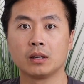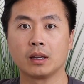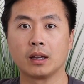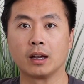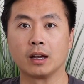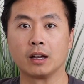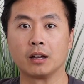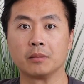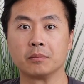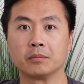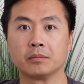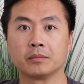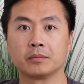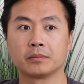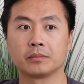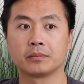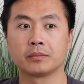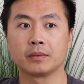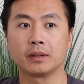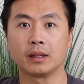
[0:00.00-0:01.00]
And
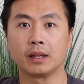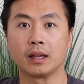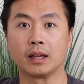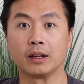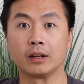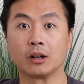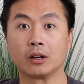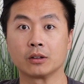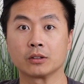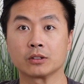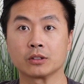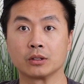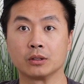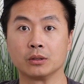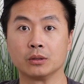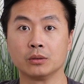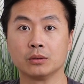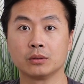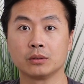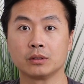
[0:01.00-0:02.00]

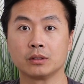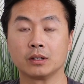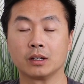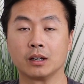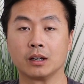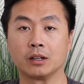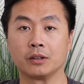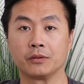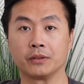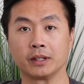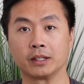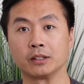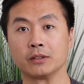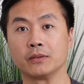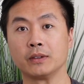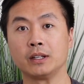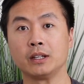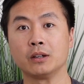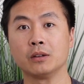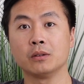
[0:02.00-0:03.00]
also, if you like the
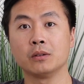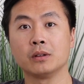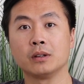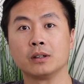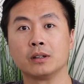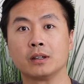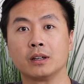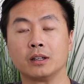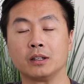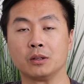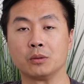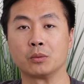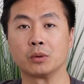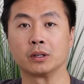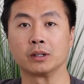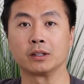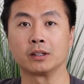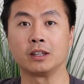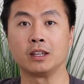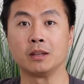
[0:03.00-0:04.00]
video and you
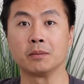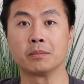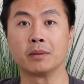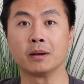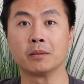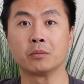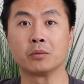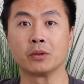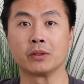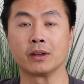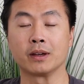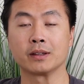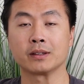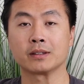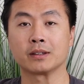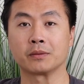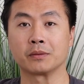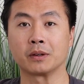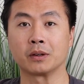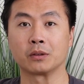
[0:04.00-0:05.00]
want to keep up with
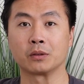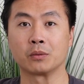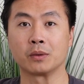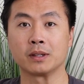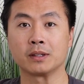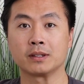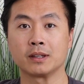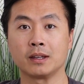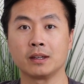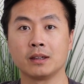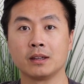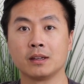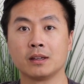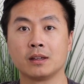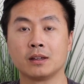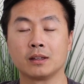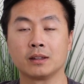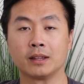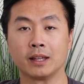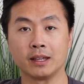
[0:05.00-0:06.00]
us every other Wednesday,
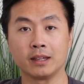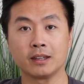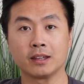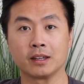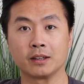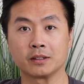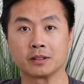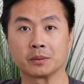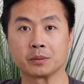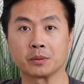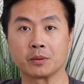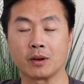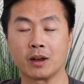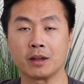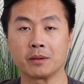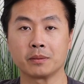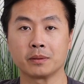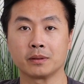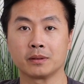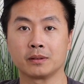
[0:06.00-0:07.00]
like and
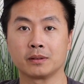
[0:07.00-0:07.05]
subscribe.